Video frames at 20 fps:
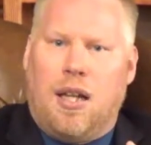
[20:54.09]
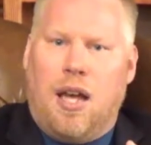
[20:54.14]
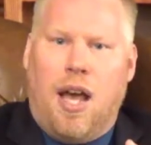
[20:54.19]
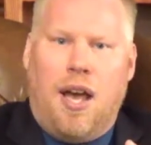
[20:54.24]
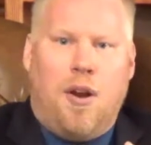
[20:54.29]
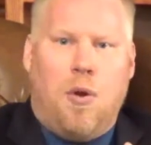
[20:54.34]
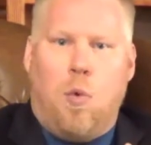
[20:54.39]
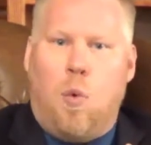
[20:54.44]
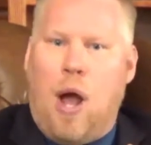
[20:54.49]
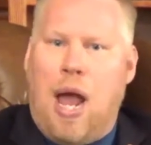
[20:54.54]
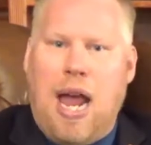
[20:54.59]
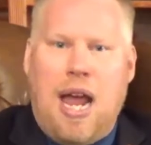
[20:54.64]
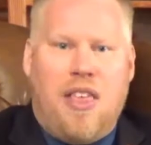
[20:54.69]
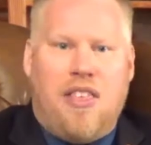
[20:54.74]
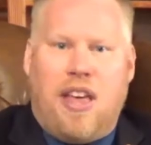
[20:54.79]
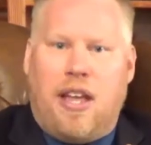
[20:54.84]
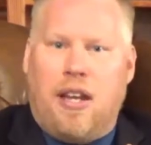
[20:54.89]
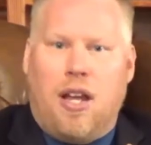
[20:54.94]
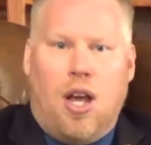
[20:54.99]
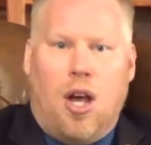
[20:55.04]
in a way
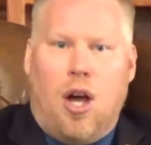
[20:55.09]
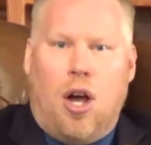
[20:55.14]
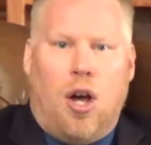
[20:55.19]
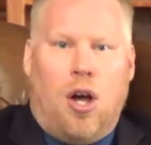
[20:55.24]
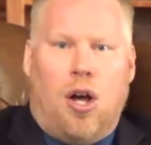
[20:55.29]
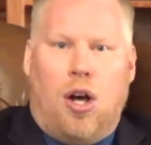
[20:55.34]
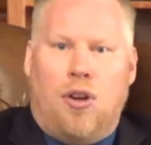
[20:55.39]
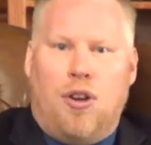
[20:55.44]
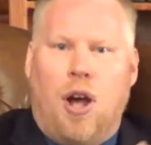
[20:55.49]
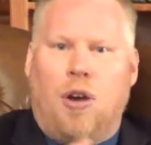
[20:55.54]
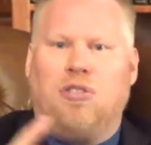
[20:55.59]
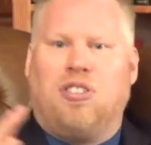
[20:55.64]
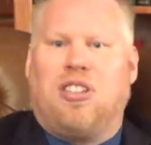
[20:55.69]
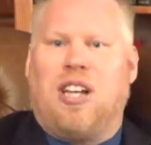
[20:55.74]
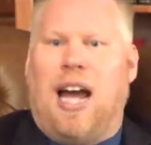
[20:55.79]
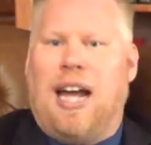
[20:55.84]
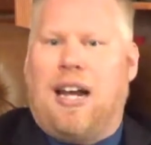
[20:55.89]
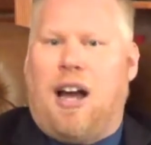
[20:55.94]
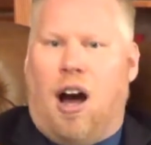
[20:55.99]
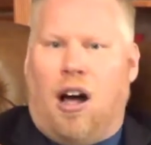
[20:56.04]
that no
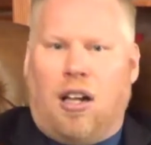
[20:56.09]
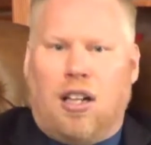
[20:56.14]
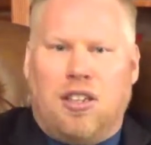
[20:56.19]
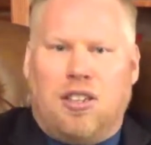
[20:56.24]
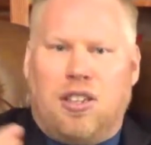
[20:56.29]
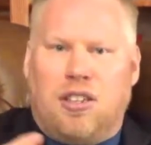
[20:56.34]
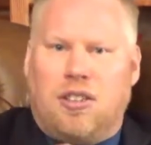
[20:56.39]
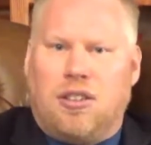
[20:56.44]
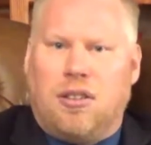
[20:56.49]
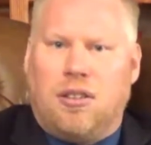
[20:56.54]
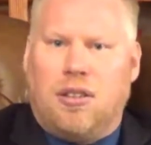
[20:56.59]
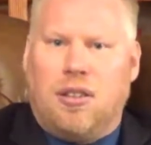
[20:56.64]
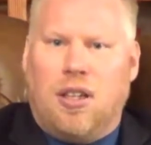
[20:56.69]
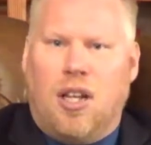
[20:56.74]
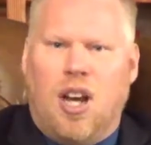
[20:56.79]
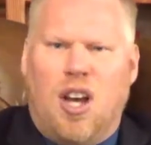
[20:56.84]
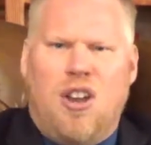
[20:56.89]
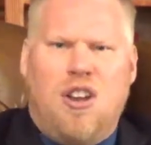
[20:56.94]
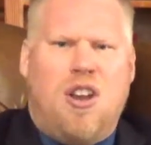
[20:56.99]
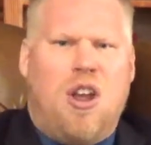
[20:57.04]
psychologist,
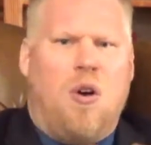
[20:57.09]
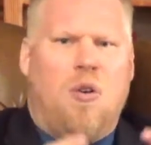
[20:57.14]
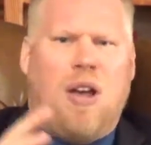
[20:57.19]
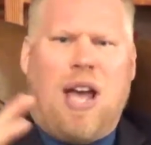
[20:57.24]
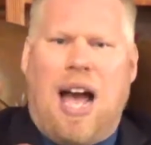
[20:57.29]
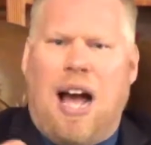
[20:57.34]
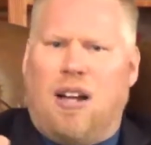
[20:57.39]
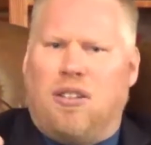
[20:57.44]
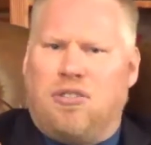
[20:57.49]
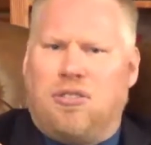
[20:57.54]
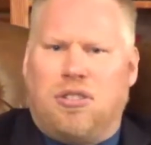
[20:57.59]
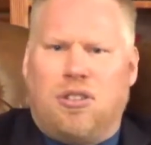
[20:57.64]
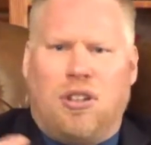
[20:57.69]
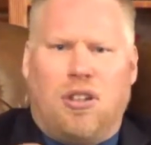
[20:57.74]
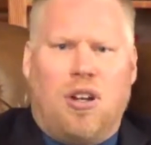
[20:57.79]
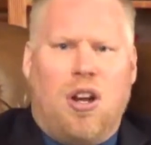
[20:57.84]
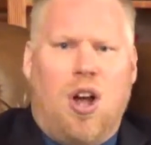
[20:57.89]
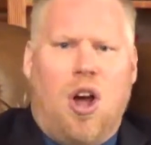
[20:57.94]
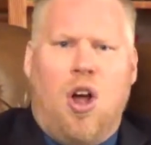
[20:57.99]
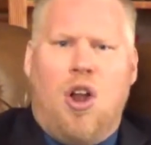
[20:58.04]
no
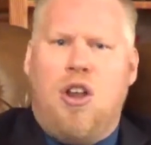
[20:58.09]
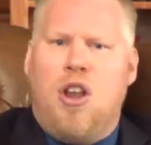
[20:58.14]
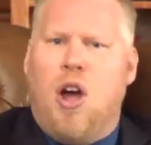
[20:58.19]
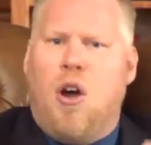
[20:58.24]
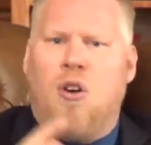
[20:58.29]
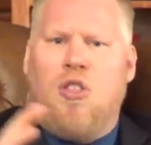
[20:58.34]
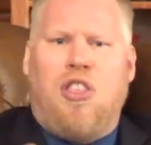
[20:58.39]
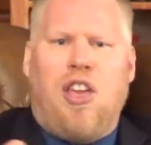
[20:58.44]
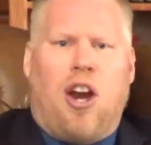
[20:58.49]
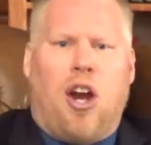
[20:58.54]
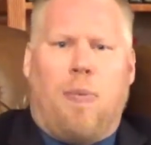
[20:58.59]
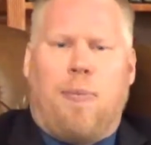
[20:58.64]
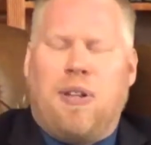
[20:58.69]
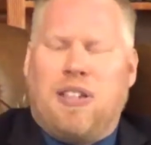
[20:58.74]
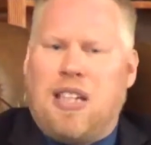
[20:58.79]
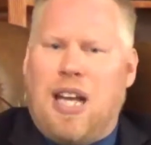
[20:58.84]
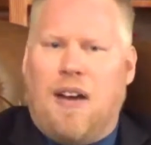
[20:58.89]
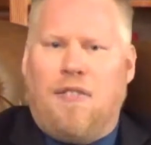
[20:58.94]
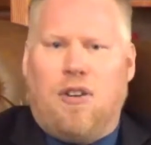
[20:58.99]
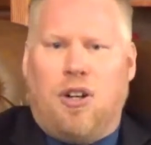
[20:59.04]
counselor, no
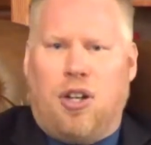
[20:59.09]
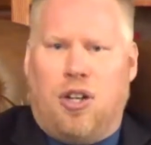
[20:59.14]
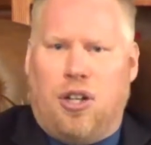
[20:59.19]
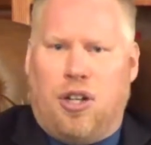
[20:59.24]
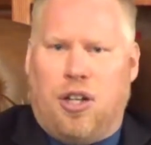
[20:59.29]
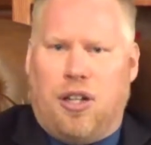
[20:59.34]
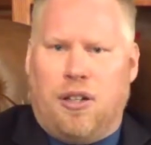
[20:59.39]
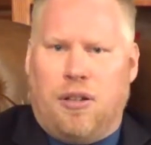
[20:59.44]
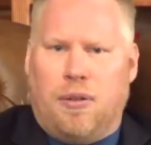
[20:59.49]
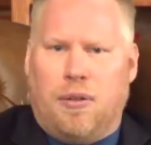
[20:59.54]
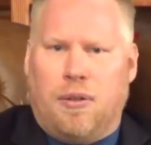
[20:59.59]
therapist ever could.